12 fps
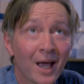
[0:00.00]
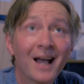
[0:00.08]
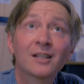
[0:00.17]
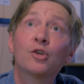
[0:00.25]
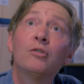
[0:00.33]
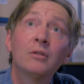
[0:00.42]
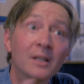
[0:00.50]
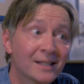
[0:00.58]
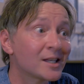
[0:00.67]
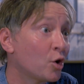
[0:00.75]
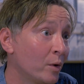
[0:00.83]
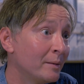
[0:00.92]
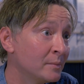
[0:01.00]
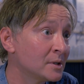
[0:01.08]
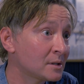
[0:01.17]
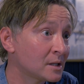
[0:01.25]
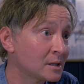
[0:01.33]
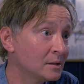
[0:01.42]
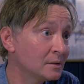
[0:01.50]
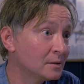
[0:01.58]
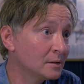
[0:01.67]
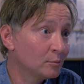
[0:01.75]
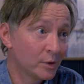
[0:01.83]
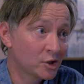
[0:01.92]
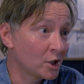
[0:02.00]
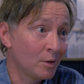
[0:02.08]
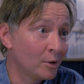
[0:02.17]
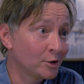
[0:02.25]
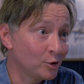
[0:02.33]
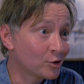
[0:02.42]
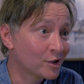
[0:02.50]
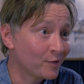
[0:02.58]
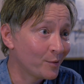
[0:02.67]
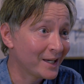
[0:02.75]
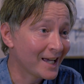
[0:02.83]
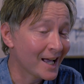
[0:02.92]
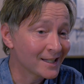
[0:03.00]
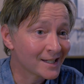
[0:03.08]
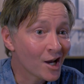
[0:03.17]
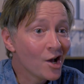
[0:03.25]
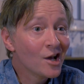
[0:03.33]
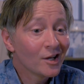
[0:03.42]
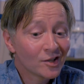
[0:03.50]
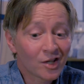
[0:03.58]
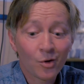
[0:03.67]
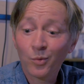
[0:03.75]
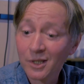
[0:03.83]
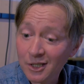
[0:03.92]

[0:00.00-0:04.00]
had all this equipment which no one used all weekend. So we